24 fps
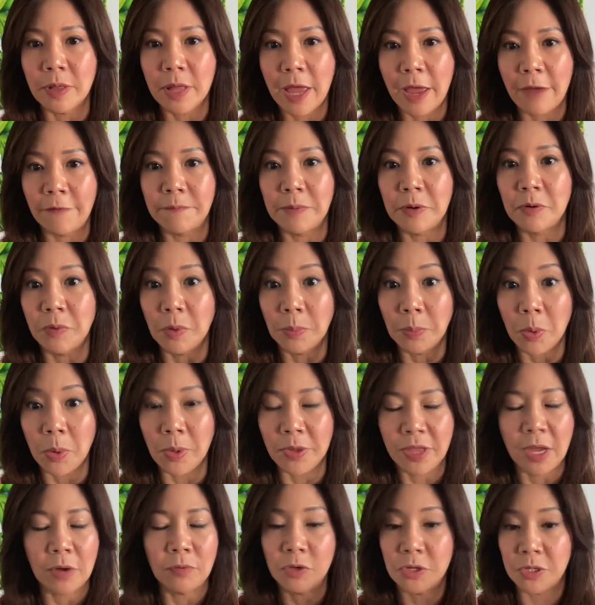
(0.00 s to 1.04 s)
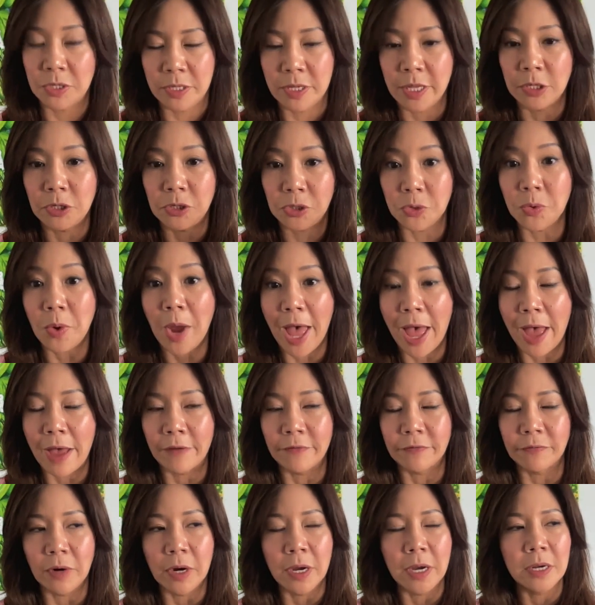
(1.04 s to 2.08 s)
have been report that that do
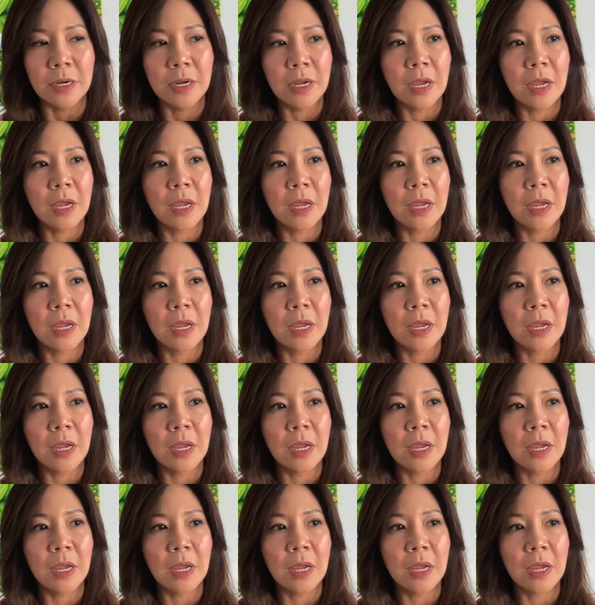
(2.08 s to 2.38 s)
have, right?